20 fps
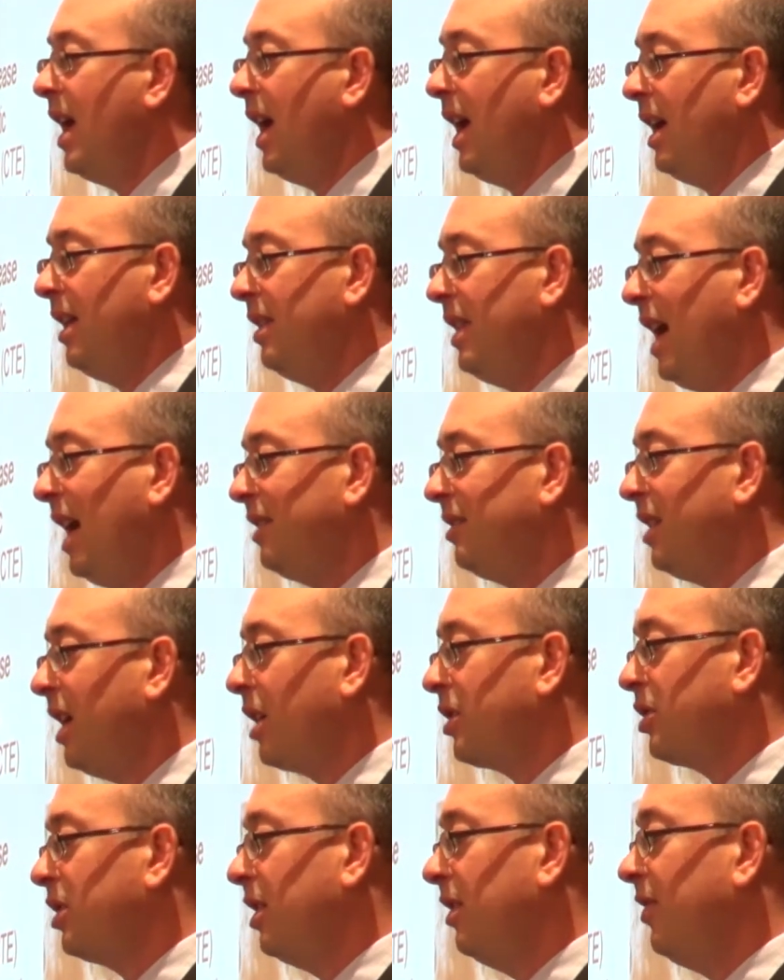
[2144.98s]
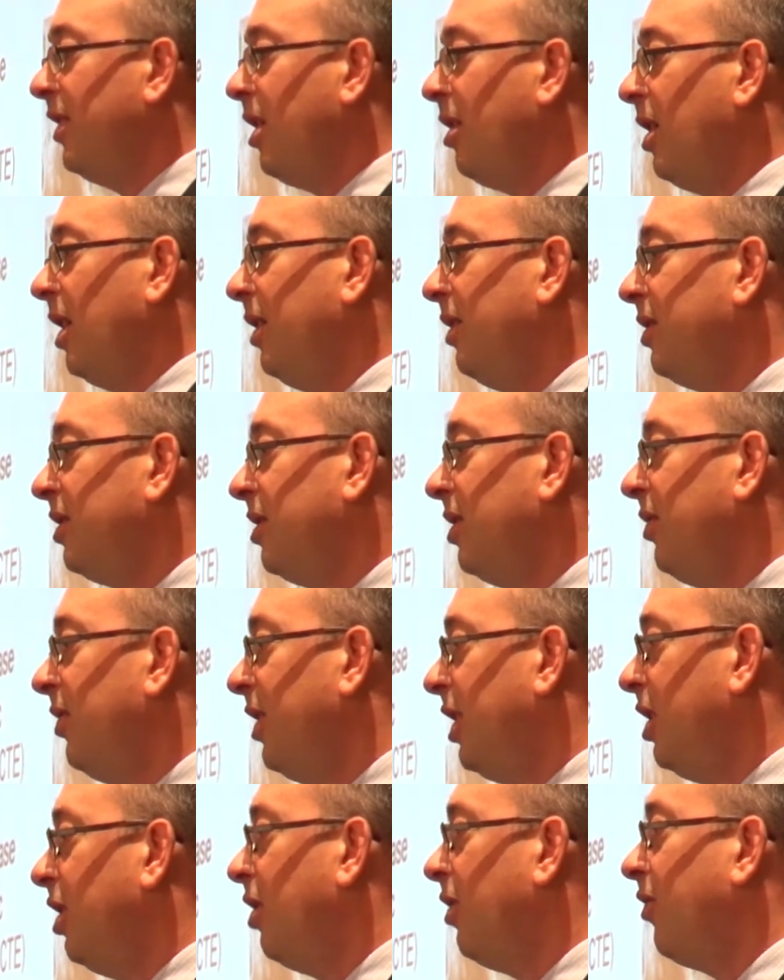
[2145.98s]
And that's actually a very
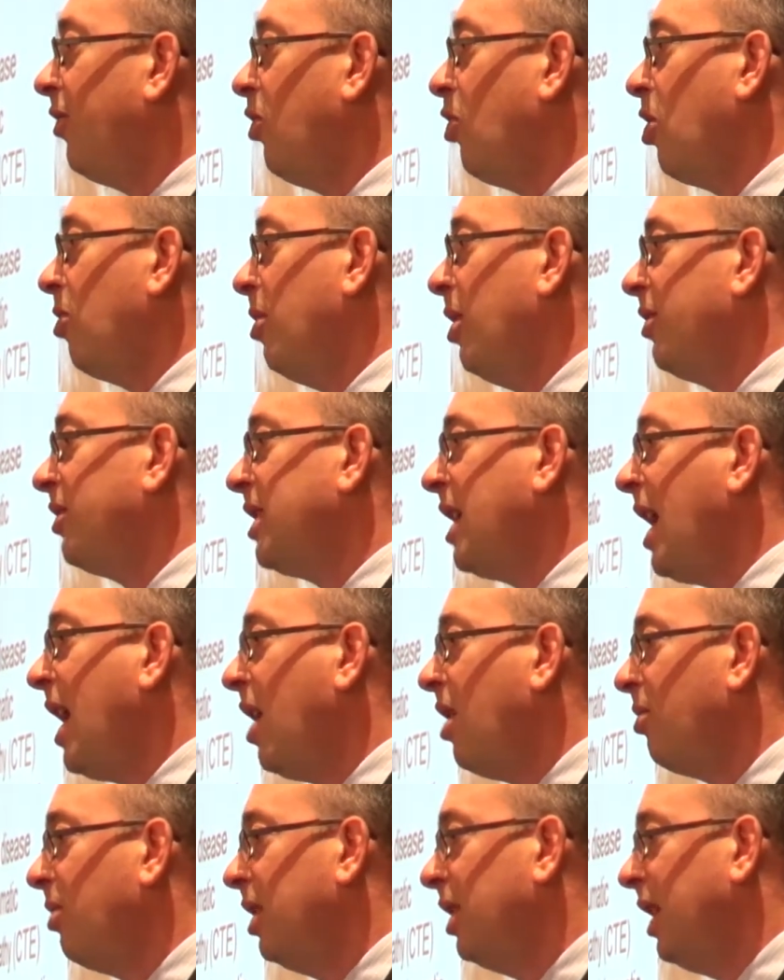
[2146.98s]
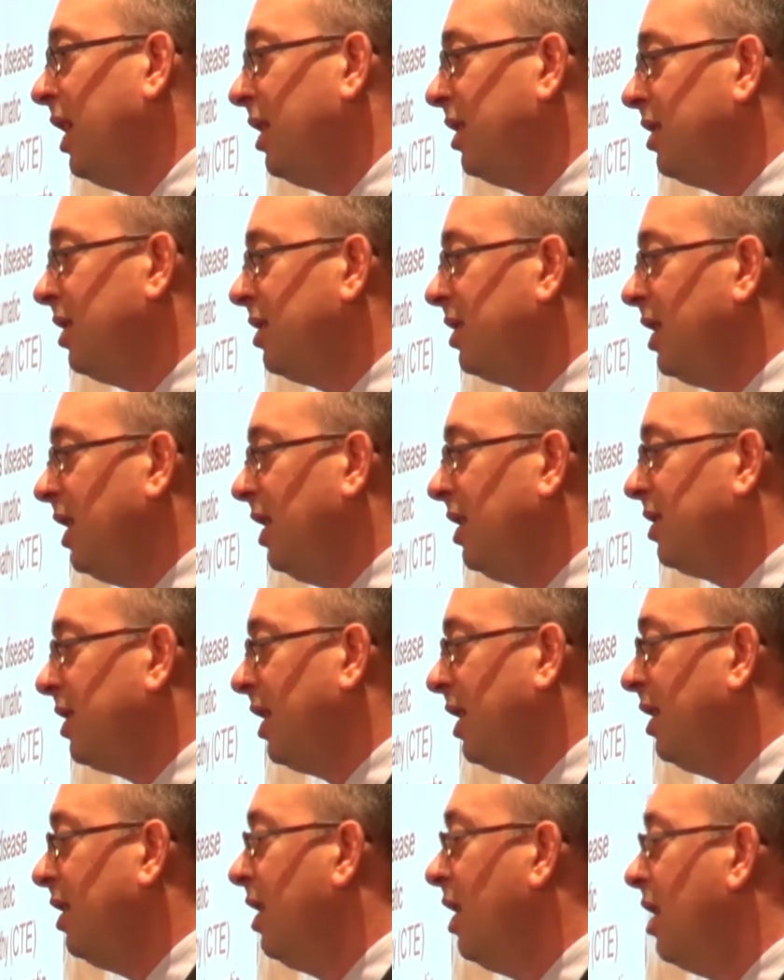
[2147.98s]
severe form of tau-related disease
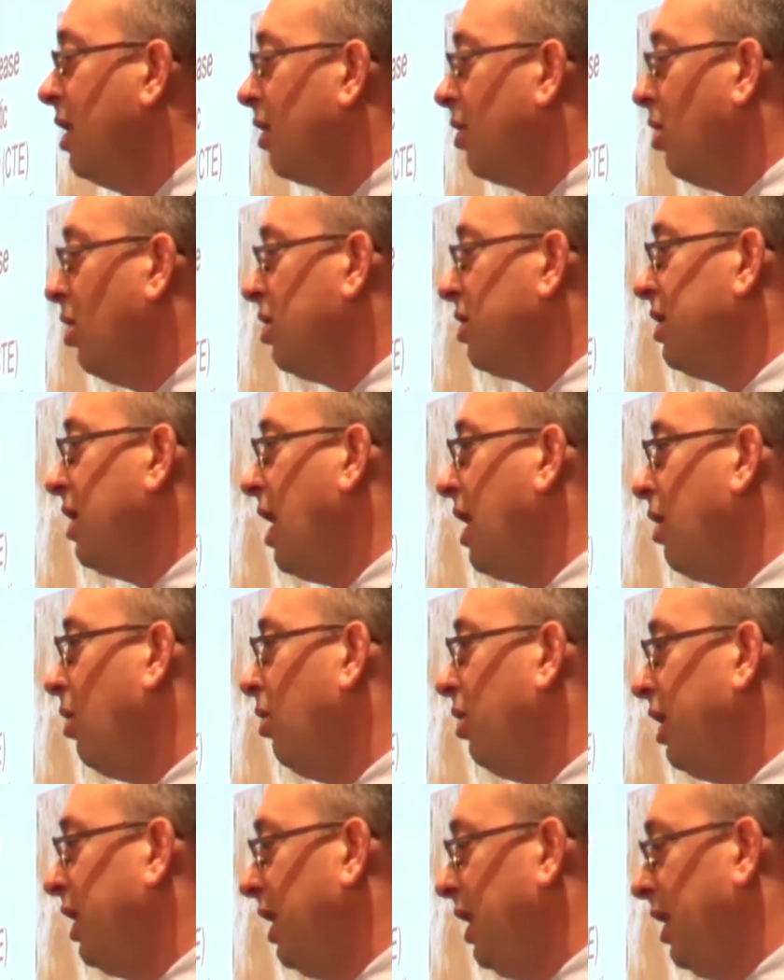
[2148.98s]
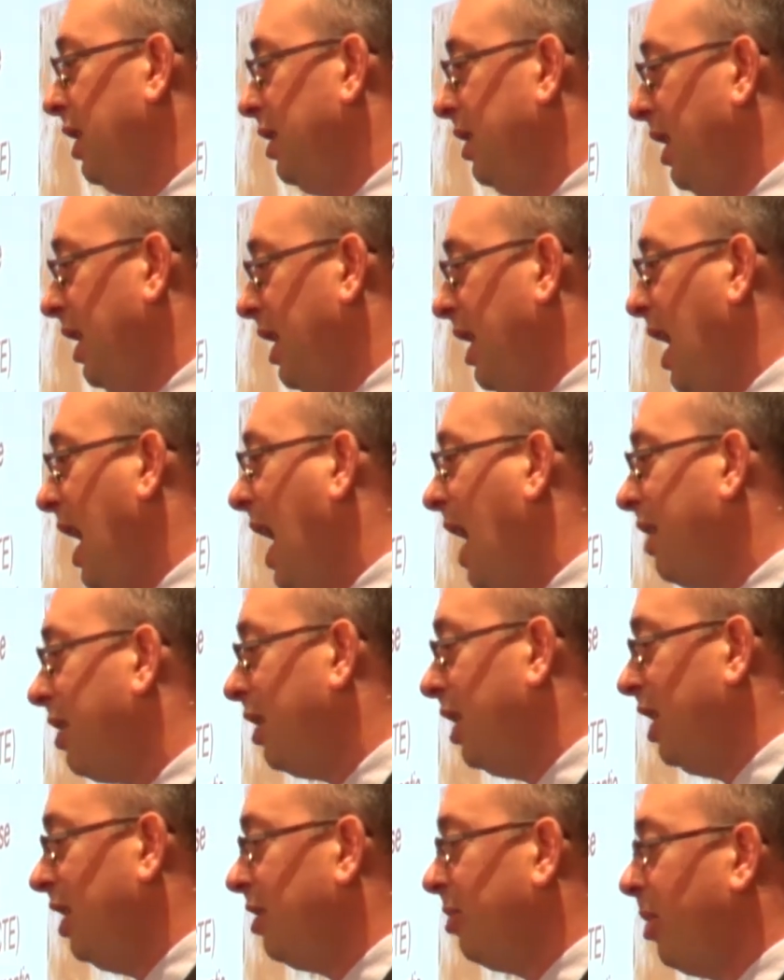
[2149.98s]
and occurs not only in, in
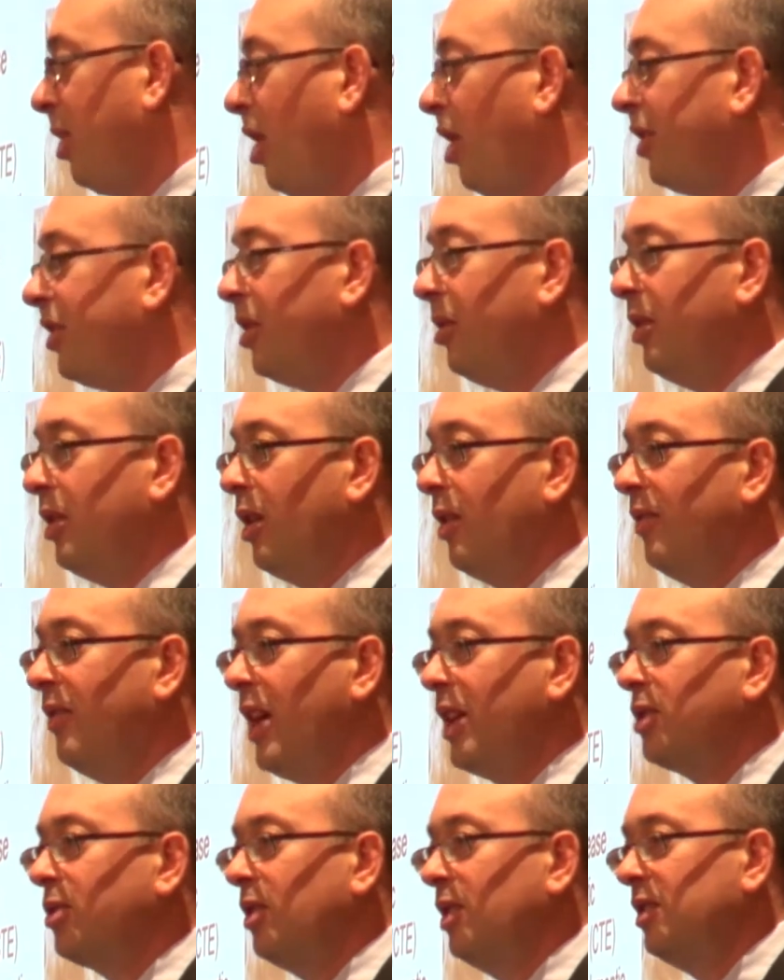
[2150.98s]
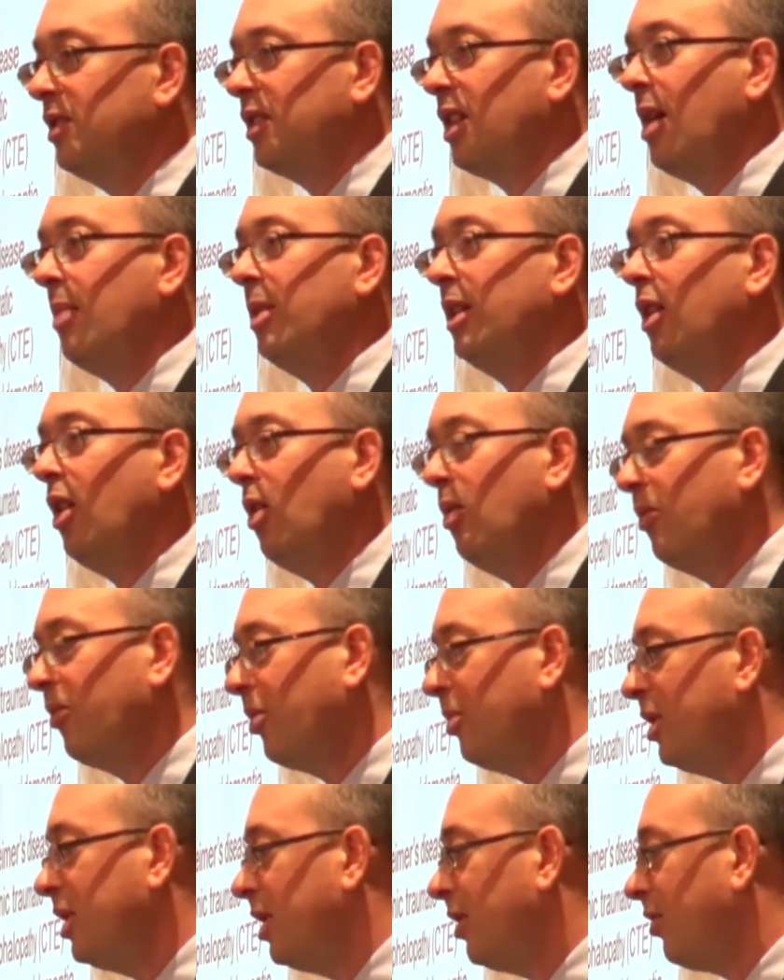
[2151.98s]
athletes, but also in our veterans coming home
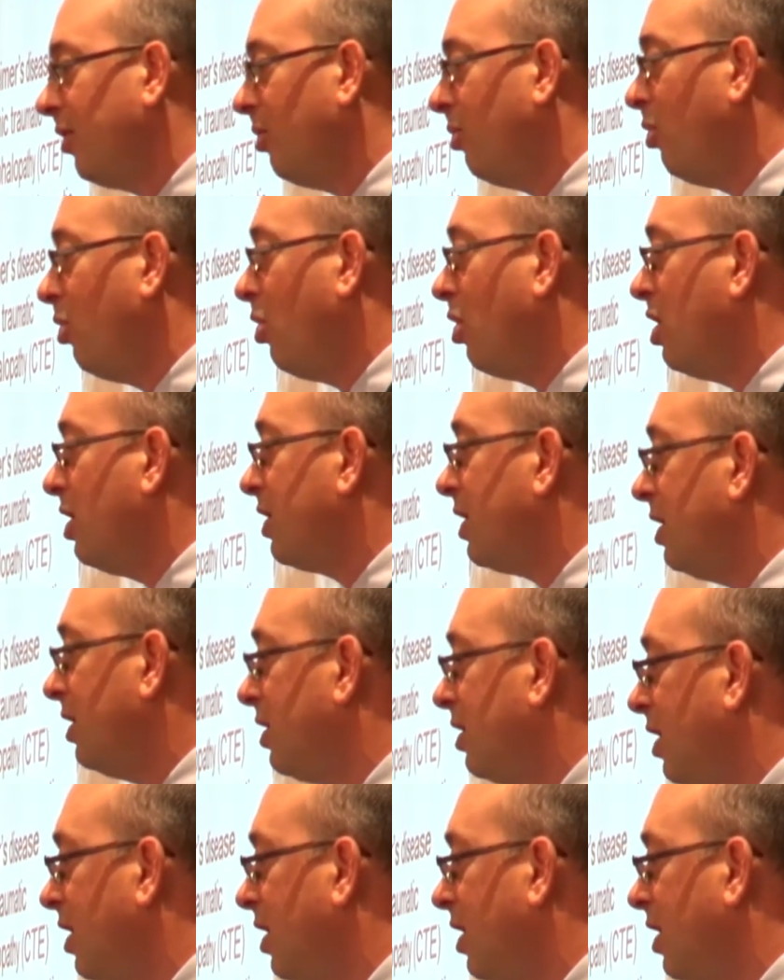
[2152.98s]
from the different wars. And